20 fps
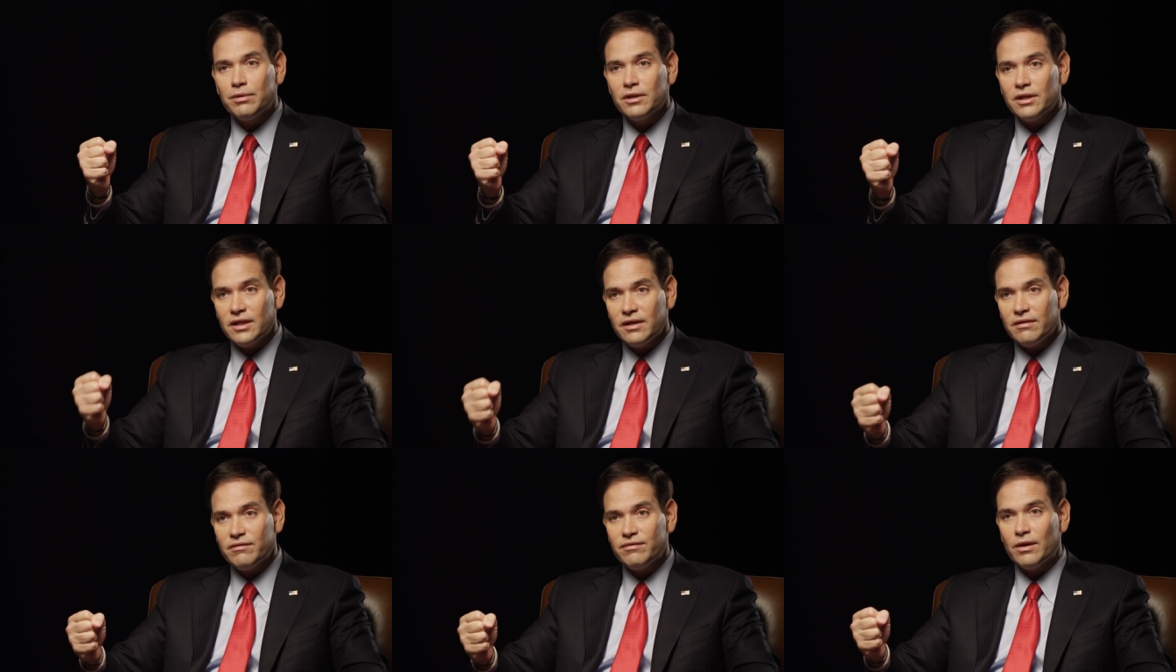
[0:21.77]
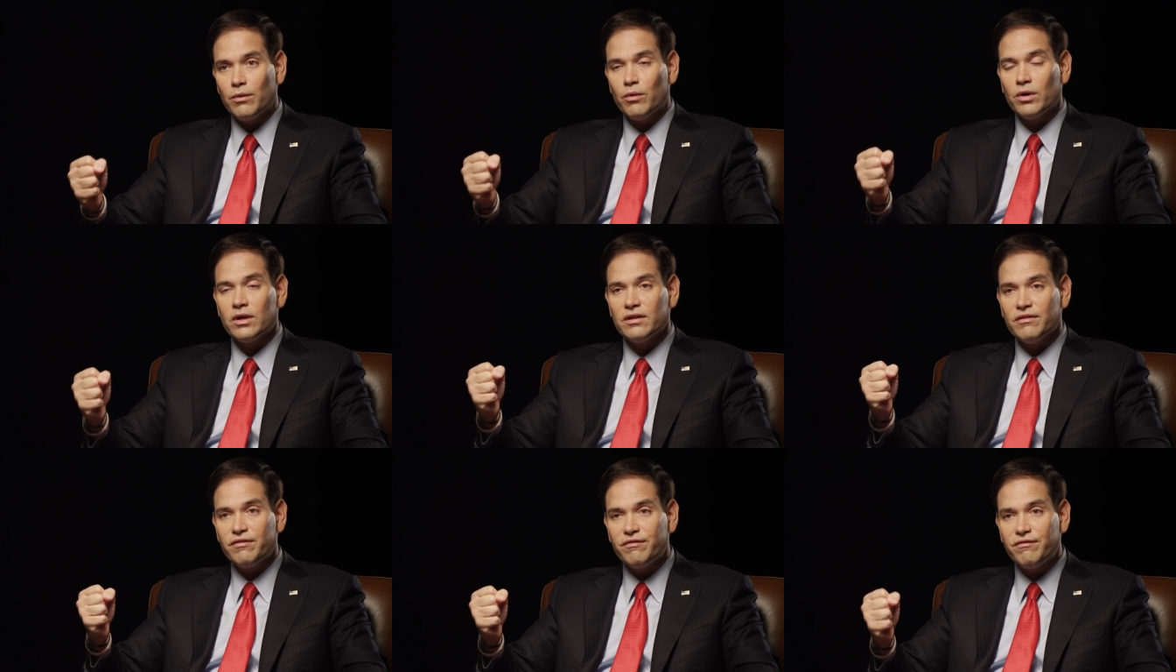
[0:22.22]
believe that
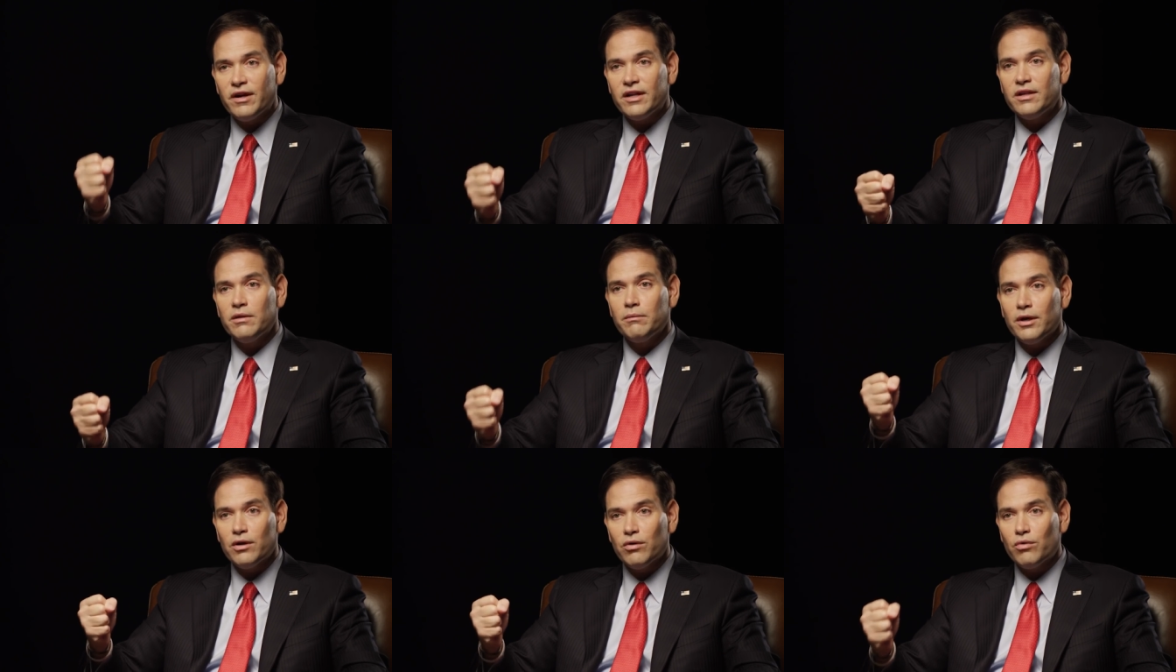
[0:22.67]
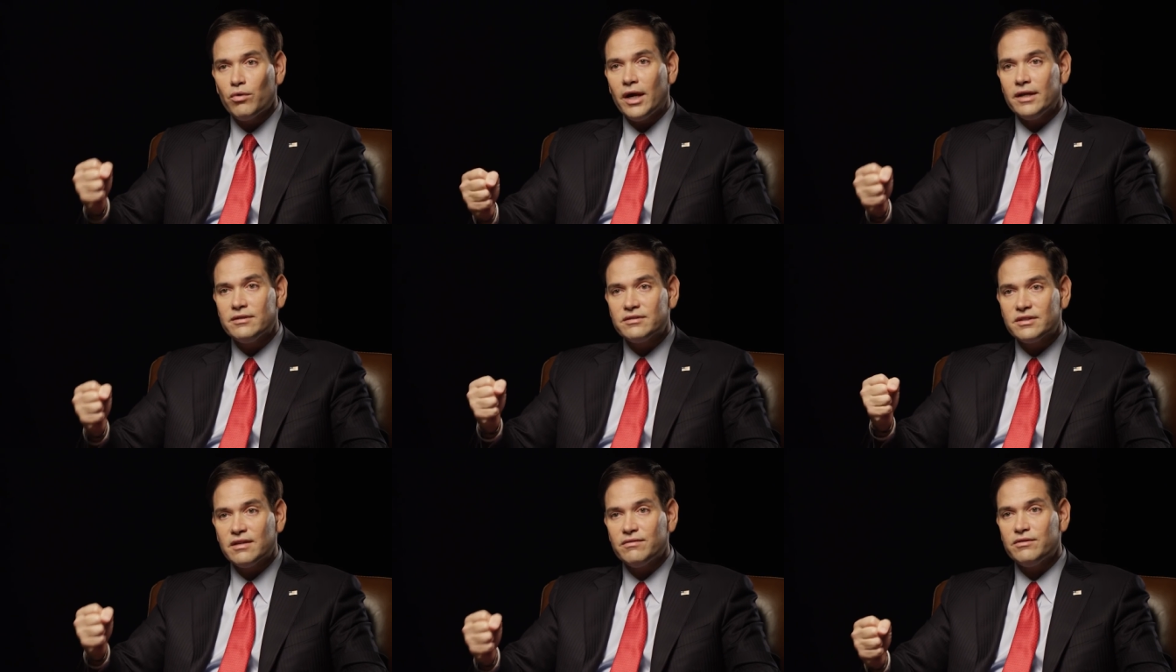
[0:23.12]
one of the fundamental
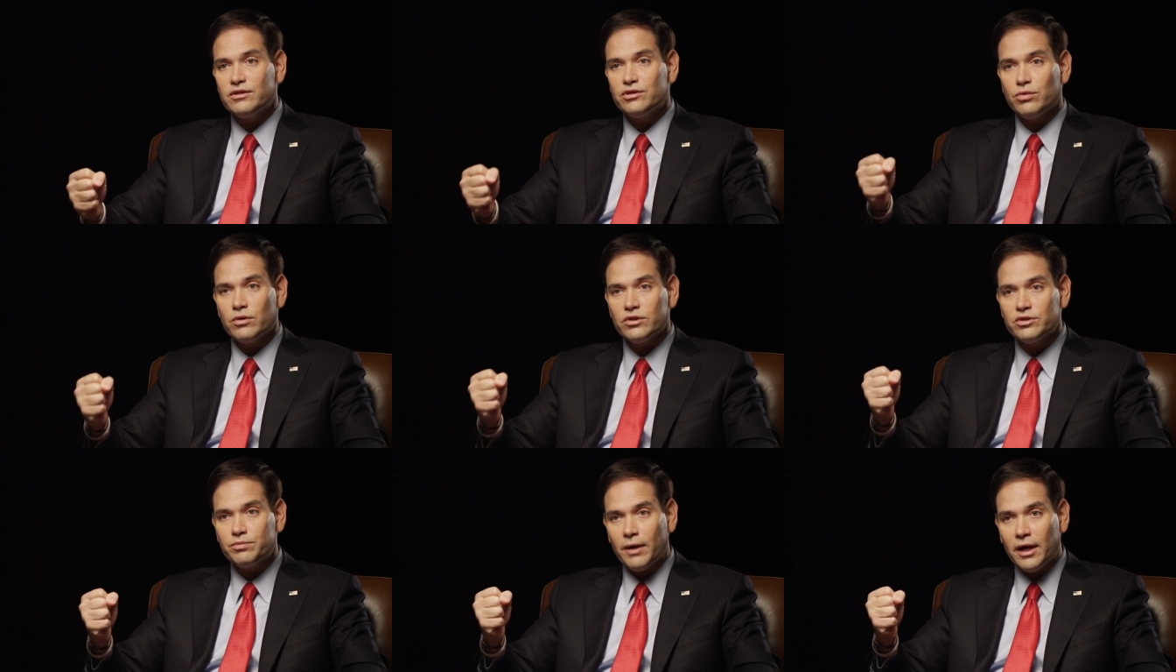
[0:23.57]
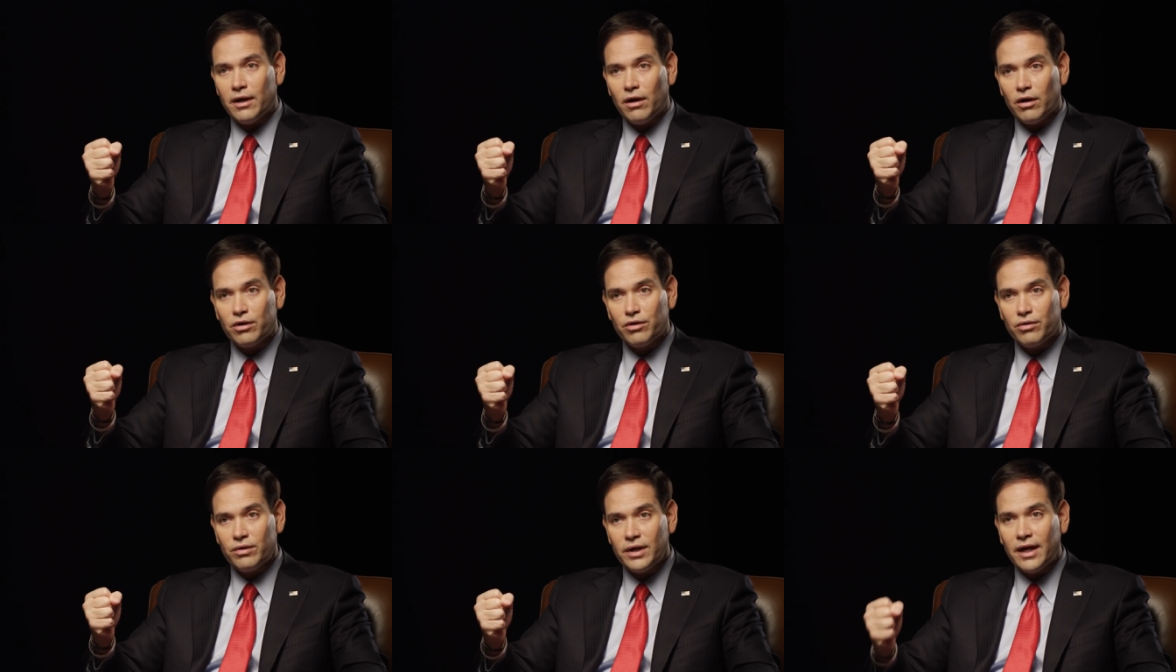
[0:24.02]
rights given to us by
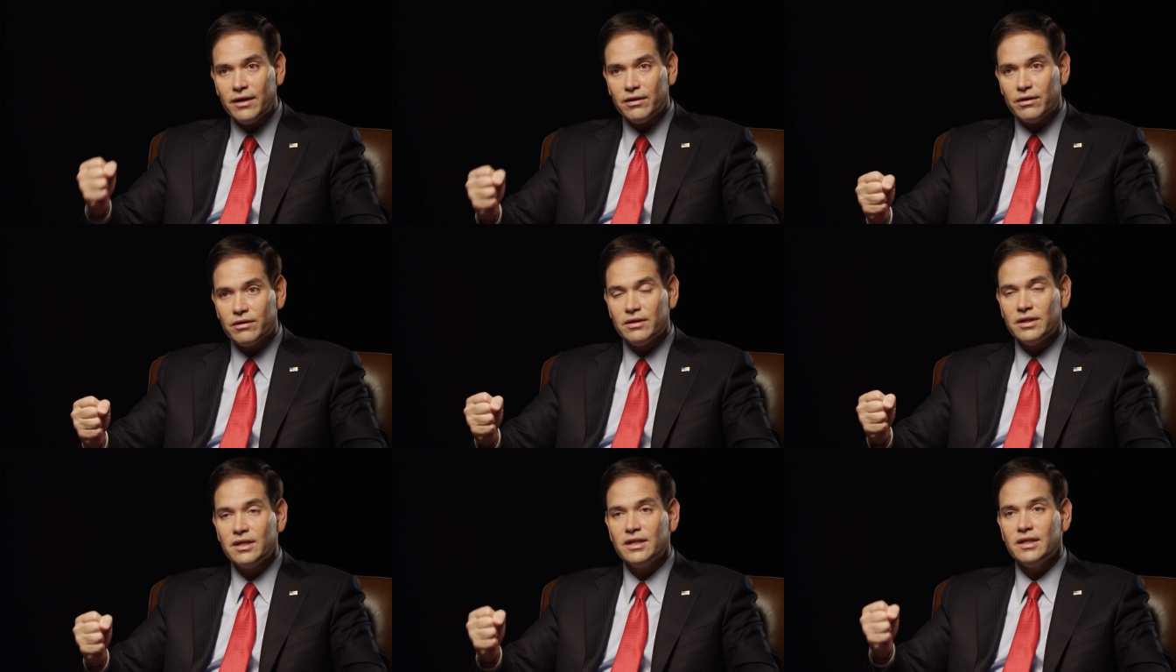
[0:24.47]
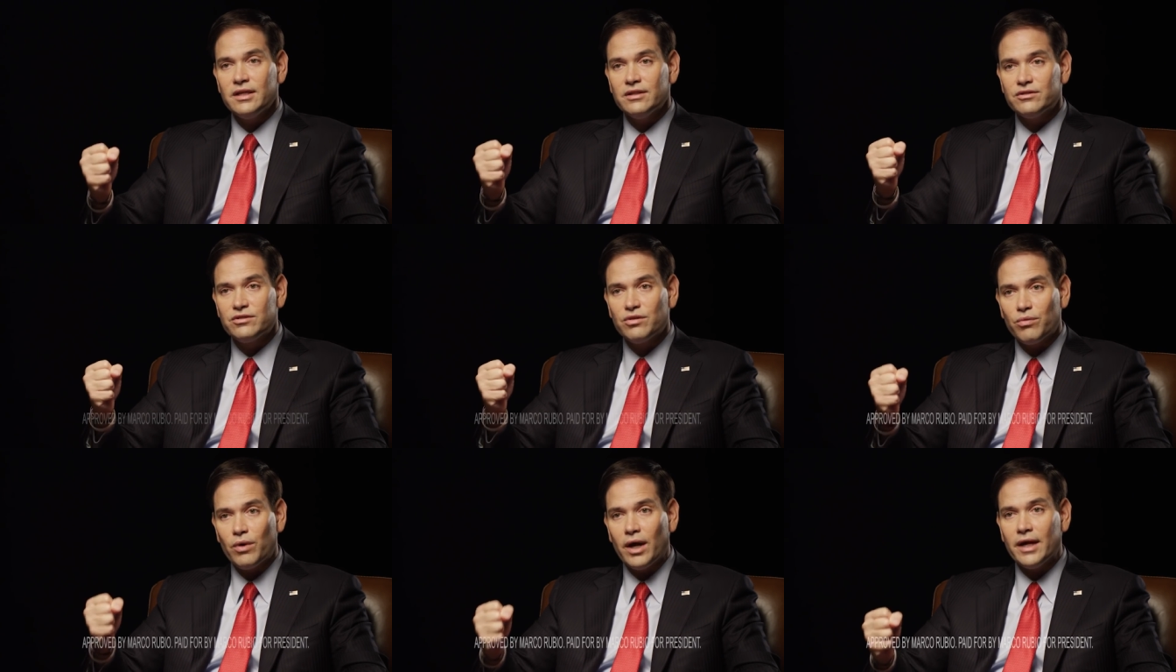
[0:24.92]
our Creator
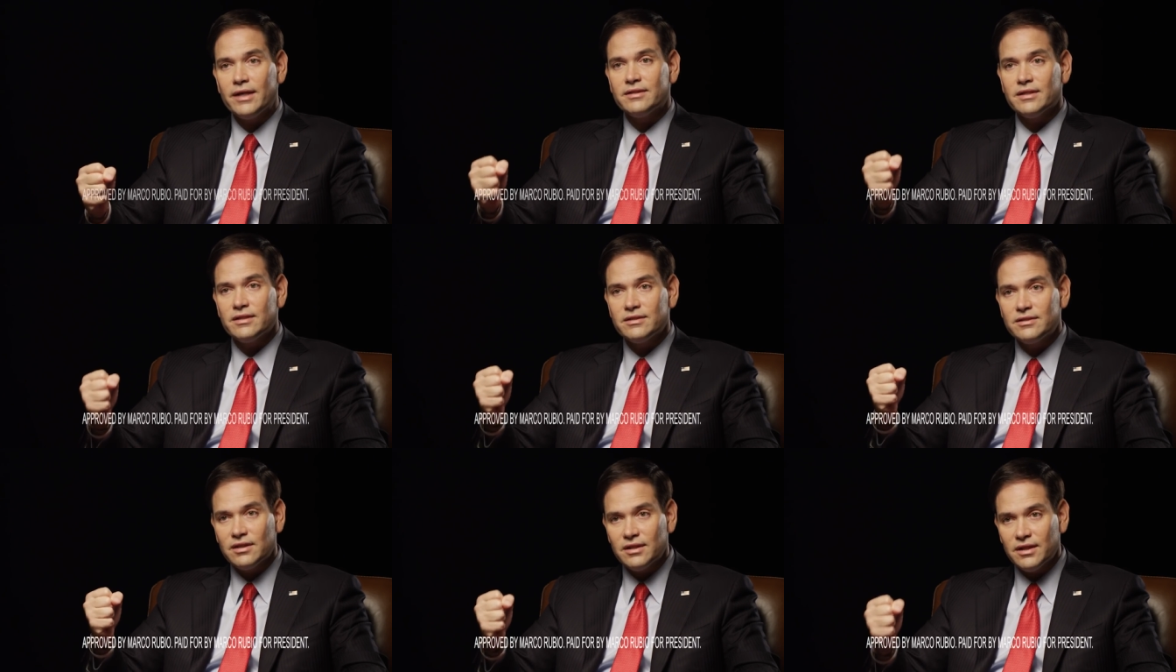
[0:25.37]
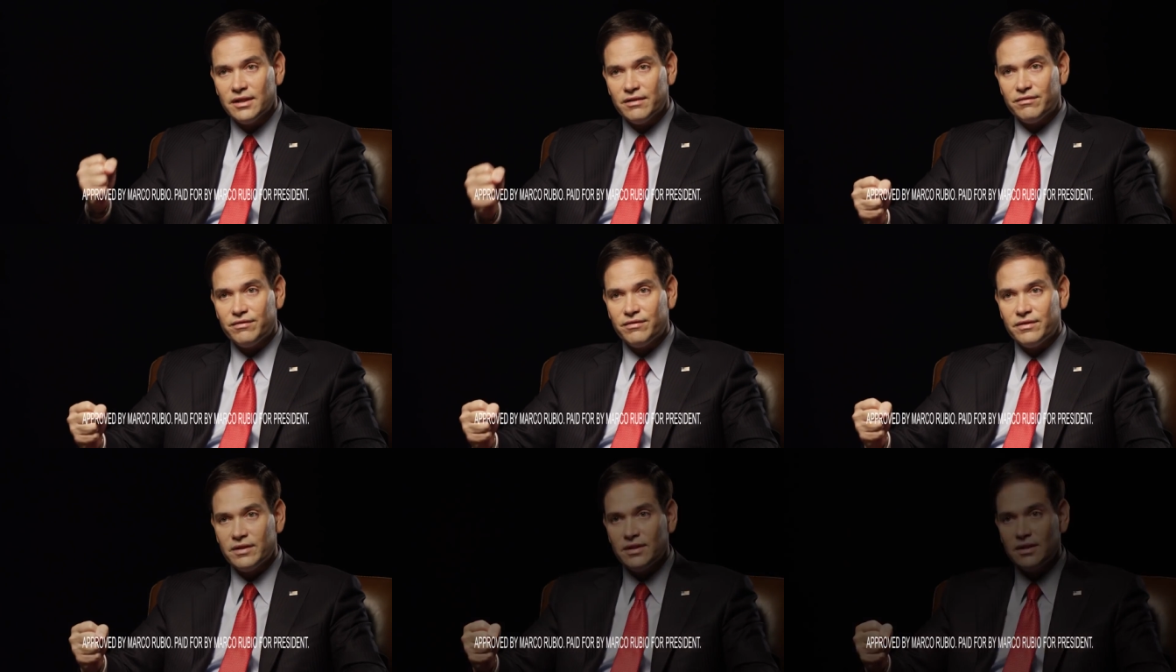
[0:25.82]
is the right to
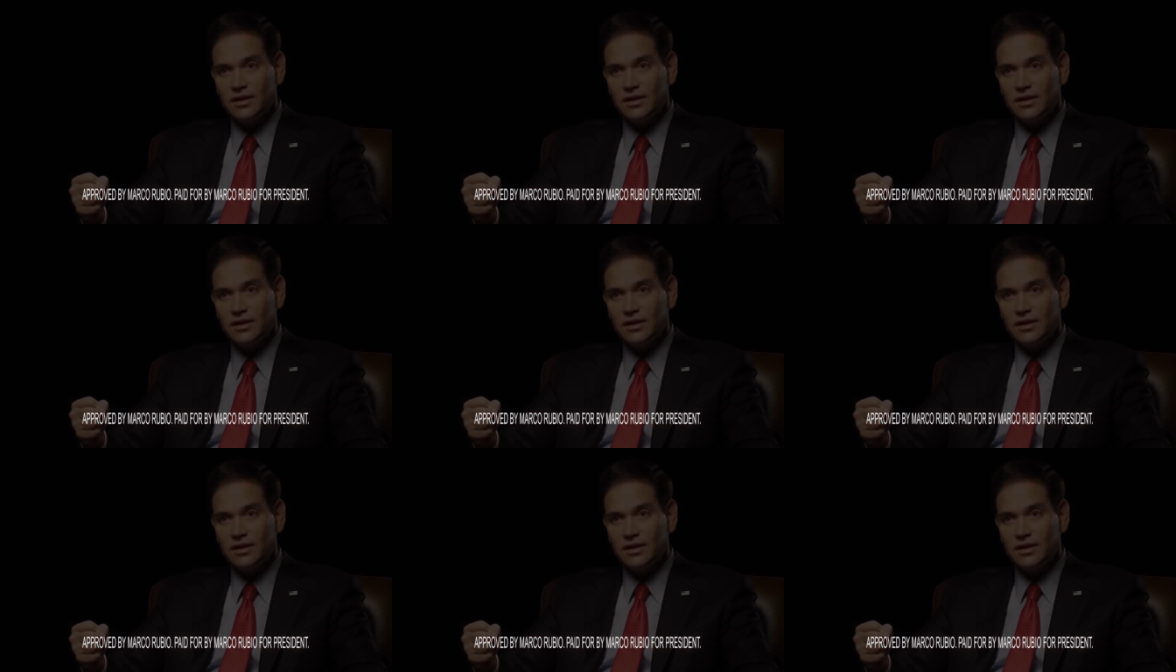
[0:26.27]
live.